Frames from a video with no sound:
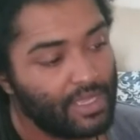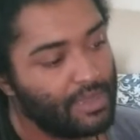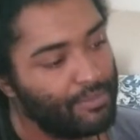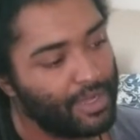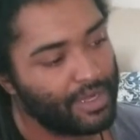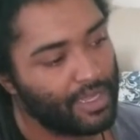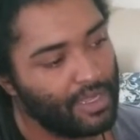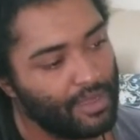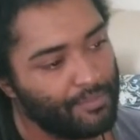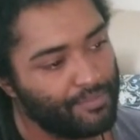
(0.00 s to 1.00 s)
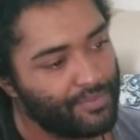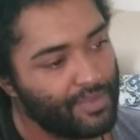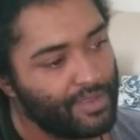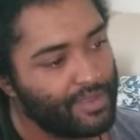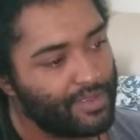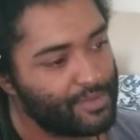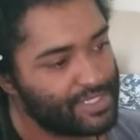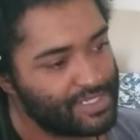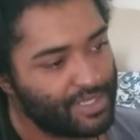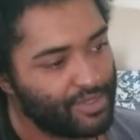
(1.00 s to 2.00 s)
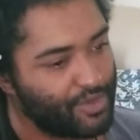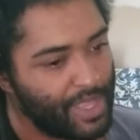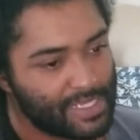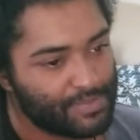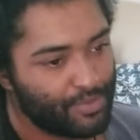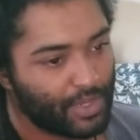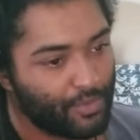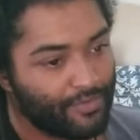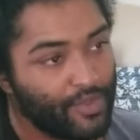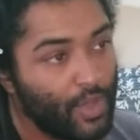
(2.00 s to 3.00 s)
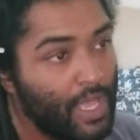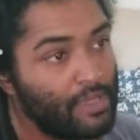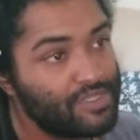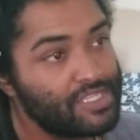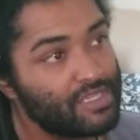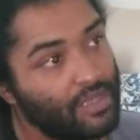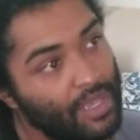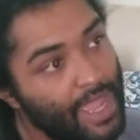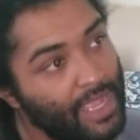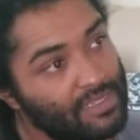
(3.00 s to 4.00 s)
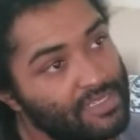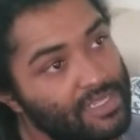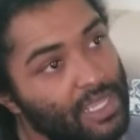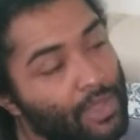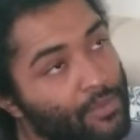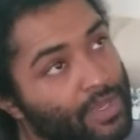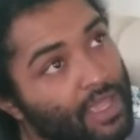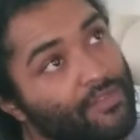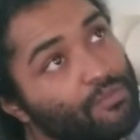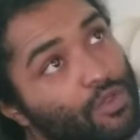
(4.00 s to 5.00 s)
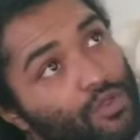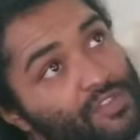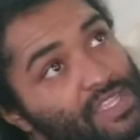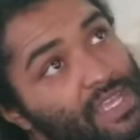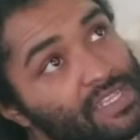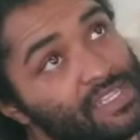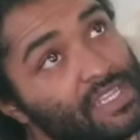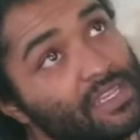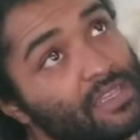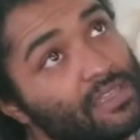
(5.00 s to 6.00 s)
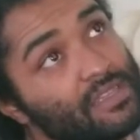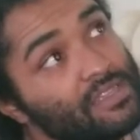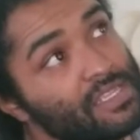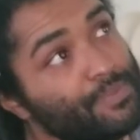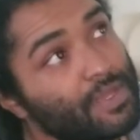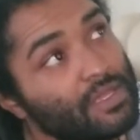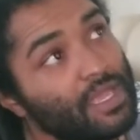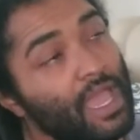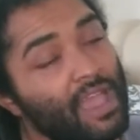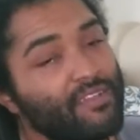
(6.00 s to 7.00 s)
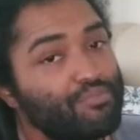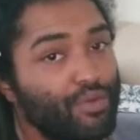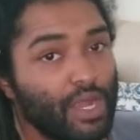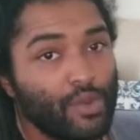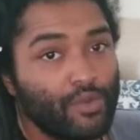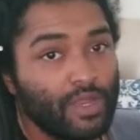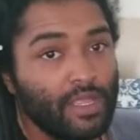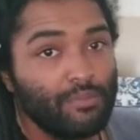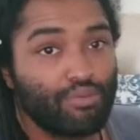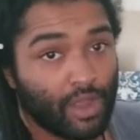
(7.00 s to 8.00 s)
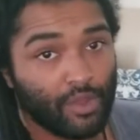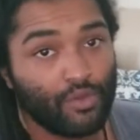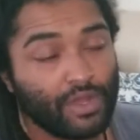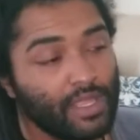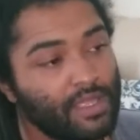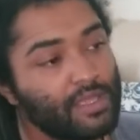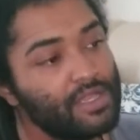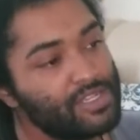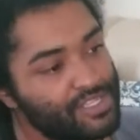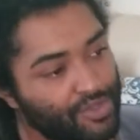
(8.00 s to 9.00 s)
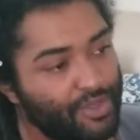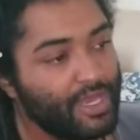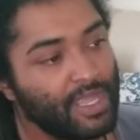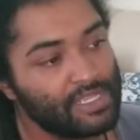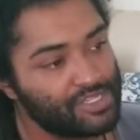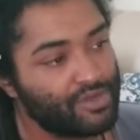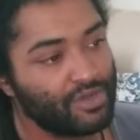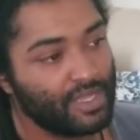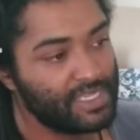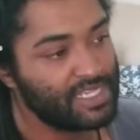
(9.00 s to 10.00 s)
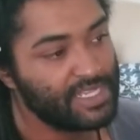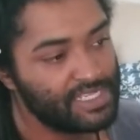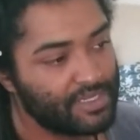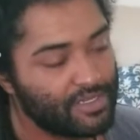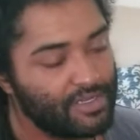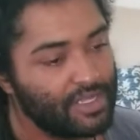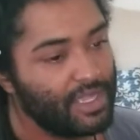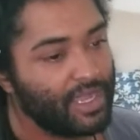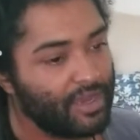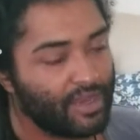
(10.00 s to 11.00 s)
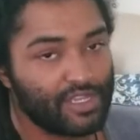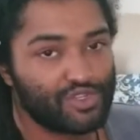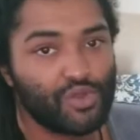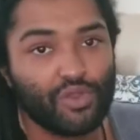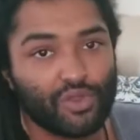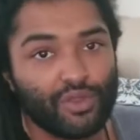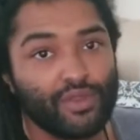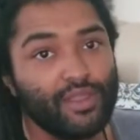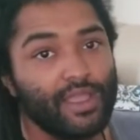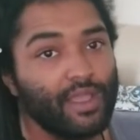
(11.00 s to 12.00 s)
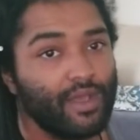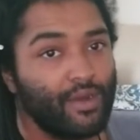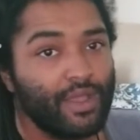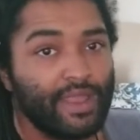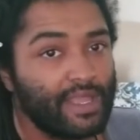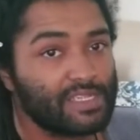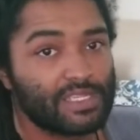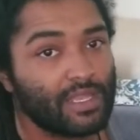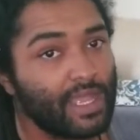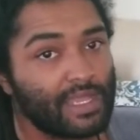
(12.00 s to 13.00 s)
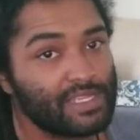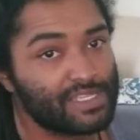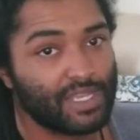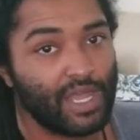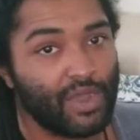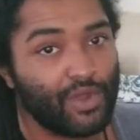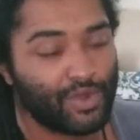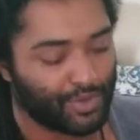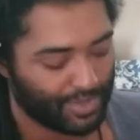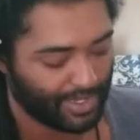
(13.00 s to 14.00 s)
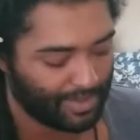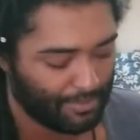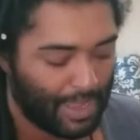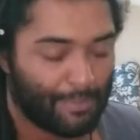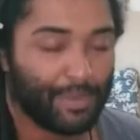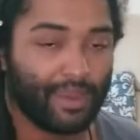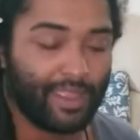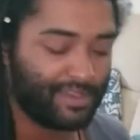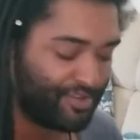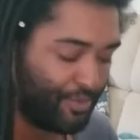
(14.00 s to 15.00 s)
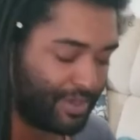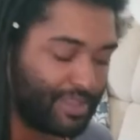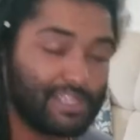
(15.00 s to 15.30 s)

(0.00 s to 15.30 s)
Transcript: but there was just a little exploit where if you held select, it would give moves that didn't typically have priority, so you could hit certain links easier. And on a controller, hitting select is a lot harder than mapping it to one of these